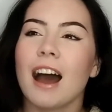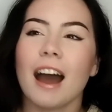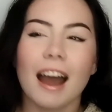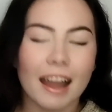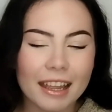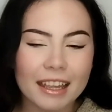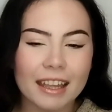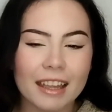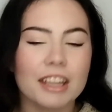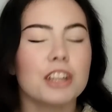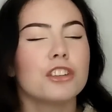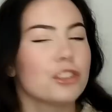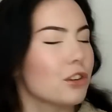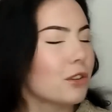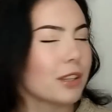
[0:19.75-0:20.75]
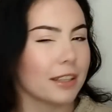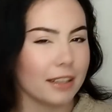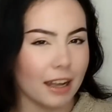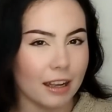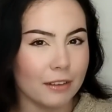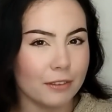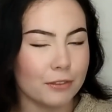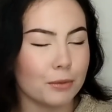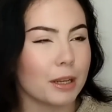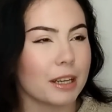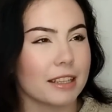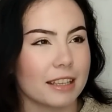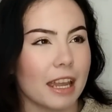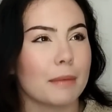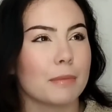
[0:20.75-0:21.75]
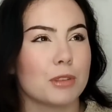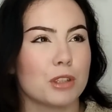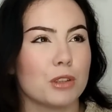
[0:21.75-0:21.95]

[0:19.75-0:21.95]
I endured enough when it came